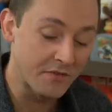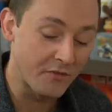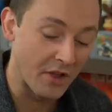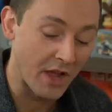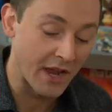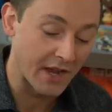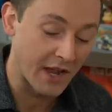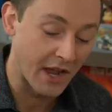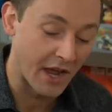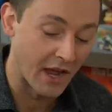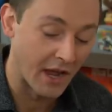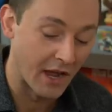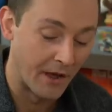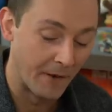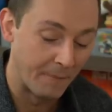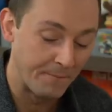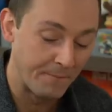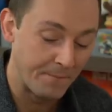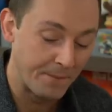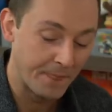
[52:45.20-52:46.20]
of, like,
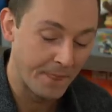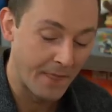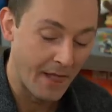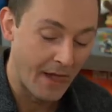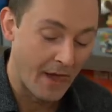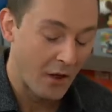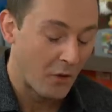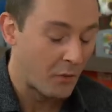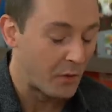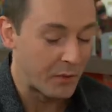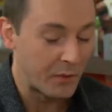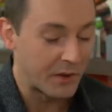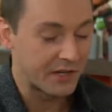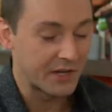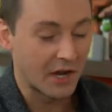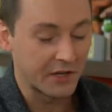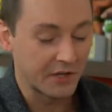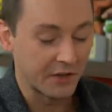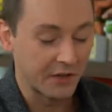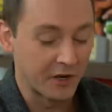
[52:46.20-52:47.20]
we
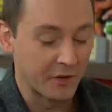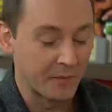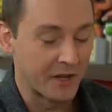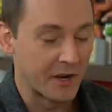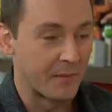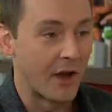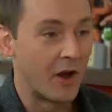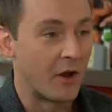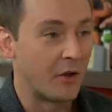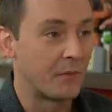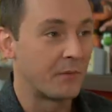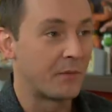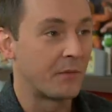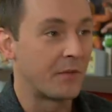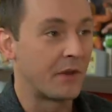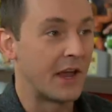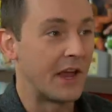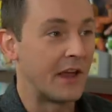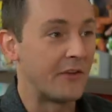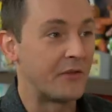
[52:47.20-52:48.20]
talked a little bit about
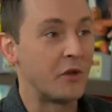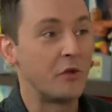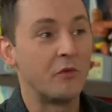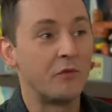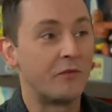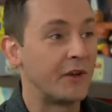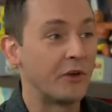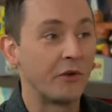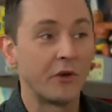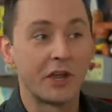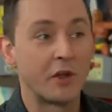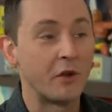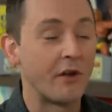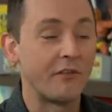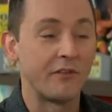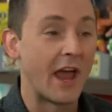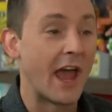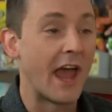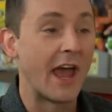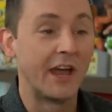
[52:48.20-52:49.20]
if you feel like you
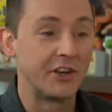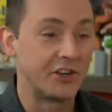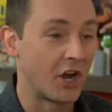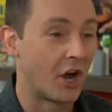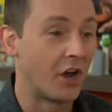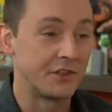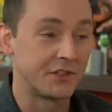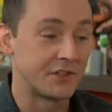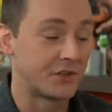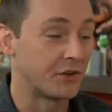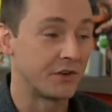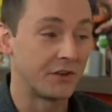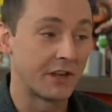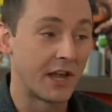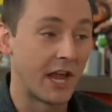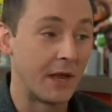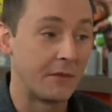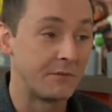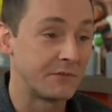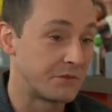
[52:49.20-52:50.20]
have an edge on certain
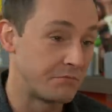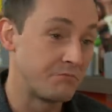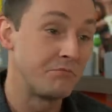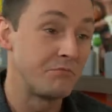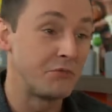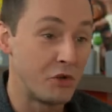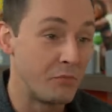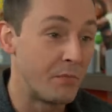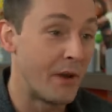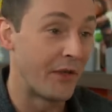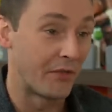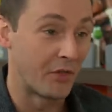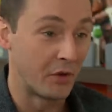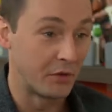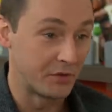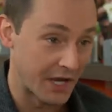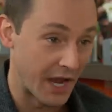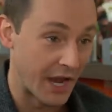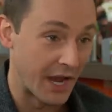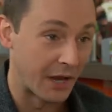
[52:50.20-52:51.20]
games, you bet
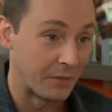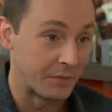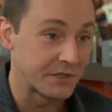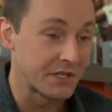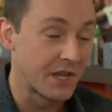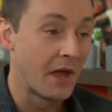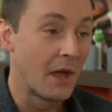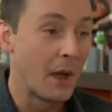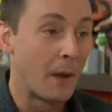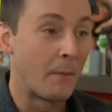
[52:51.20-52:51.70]
those games.